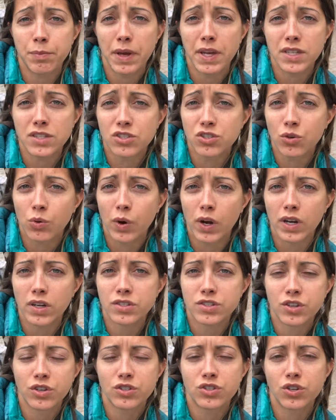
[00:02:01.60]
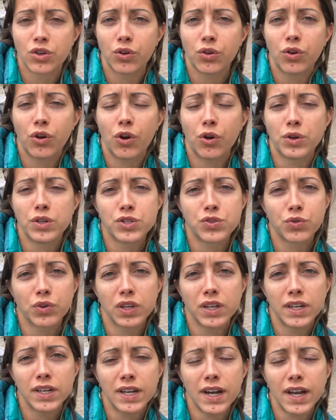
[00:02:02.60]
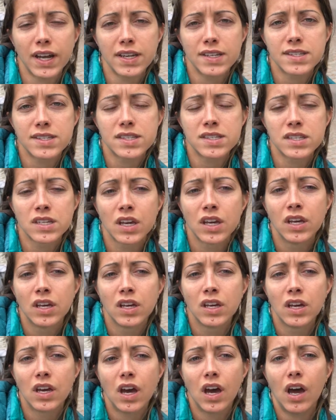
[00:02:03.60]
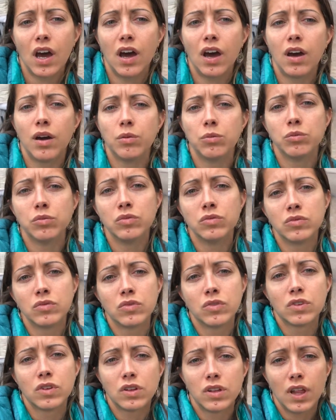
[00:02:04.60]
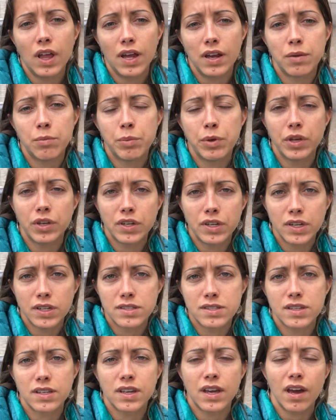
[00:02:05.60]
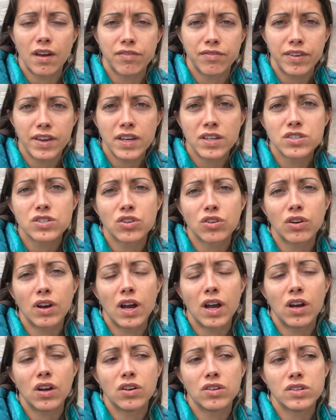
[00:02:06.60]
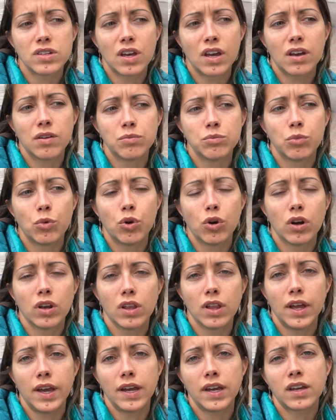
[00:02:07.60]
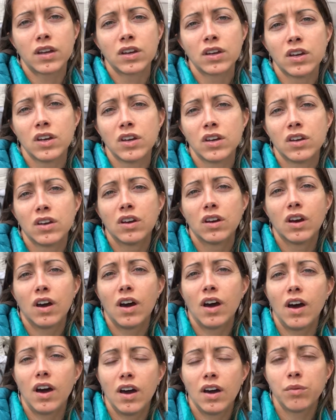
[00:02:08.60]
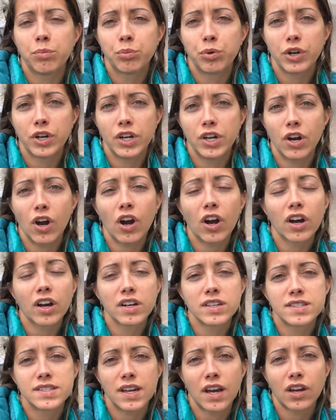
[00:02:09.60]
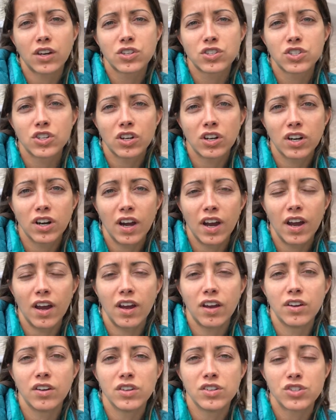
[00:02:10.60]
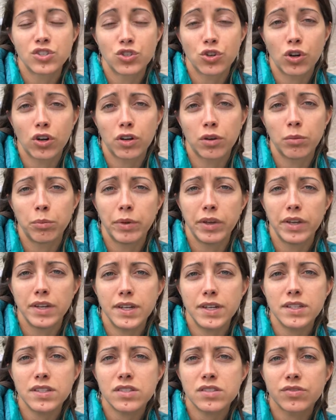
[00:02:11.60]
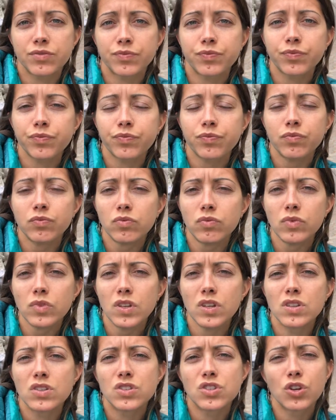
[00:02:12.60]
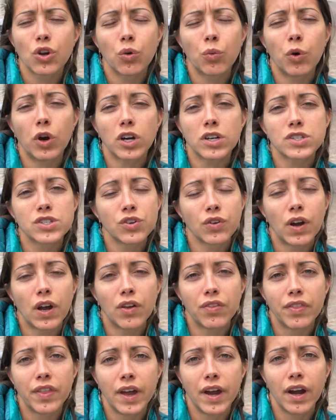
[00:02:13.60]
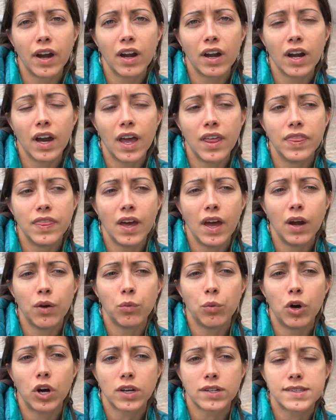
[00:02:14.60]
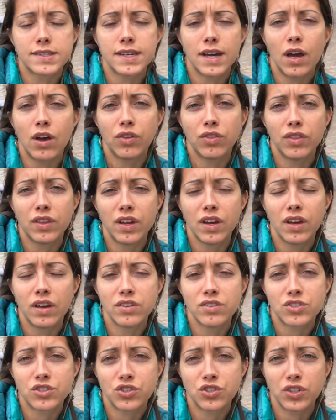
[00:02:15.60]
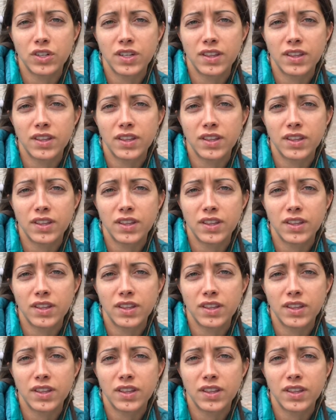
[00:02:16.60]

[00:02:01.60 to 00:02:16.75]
main square, so it's always really nice. Um, a lot of buildings and cafes around, and more like uh, pretty architecture and historical buildings. So walked around there, and then walked down the street